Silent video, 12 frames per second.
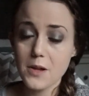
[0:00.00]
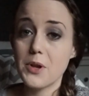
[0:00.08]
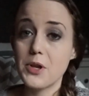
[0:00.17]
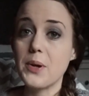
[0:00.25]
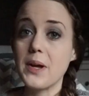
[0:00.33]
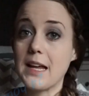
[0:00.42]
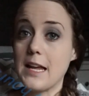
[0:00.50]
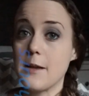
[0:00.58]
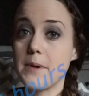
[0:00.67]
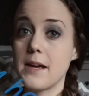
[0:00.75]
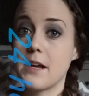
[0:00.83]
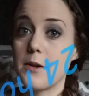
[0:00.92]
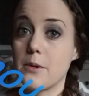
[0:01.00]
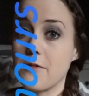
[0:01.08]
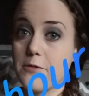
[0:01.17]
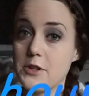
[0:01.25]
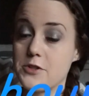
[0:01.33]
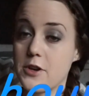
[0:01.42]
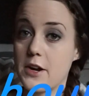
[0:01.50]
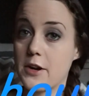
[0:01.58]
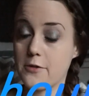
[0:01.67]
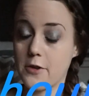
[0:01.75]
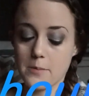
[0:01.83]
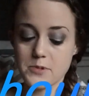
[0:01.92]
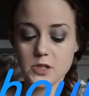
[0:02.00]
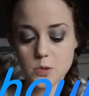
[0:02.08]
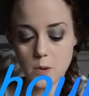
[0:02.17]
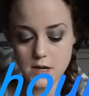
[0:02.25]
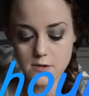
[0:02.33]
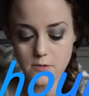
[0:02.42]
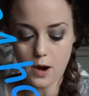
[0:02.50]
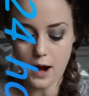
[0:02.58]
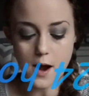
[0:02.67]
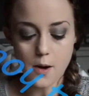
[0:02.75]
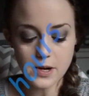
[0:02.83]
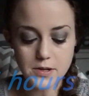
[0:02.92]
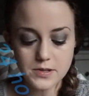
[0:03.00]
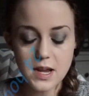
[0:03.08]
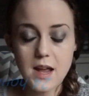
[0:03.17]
but you can keep it in a refrigerator for up to 24 hours,